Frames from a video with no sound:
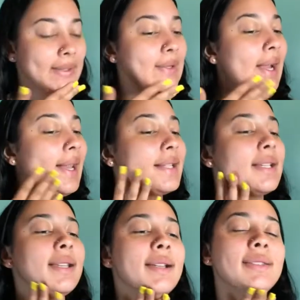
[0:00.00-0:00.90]
So I like to
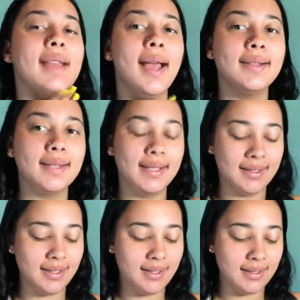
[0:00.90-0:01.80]
let that sit
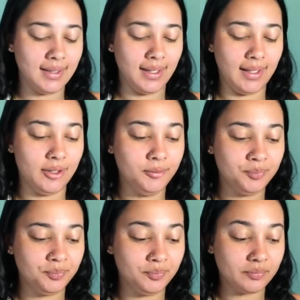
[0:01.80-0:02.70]
into the skin.
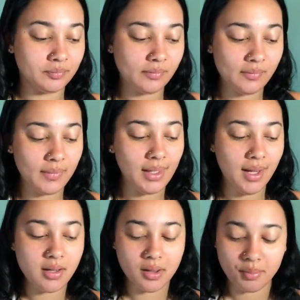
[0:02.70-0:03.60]

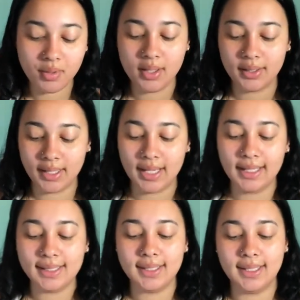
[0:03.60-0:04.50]
Another product that I
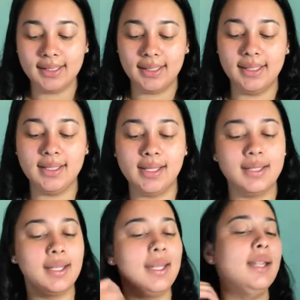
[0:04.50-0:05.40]
like to let sit into the
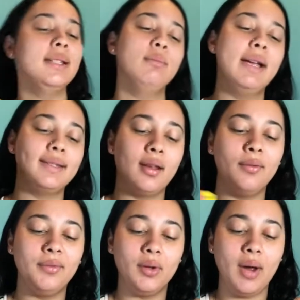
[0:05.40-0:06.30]
skin is my
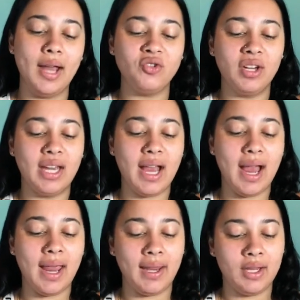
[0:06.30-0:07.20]
Cetaphil Hydrating
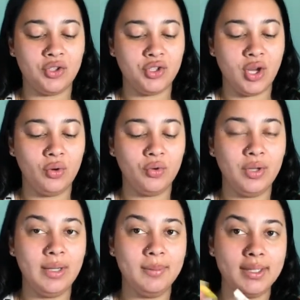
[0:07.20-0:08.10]
Eye Gel
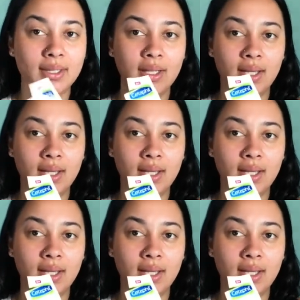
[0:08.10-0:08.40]
Creams.